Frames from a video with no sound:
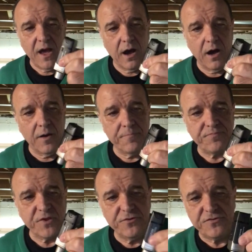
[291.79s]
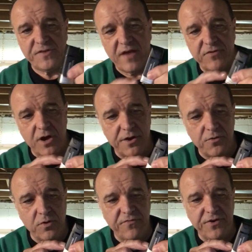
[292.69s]
You just have an on
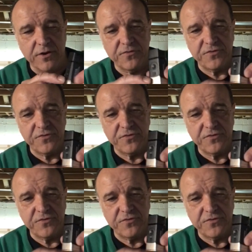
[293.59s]
and off here.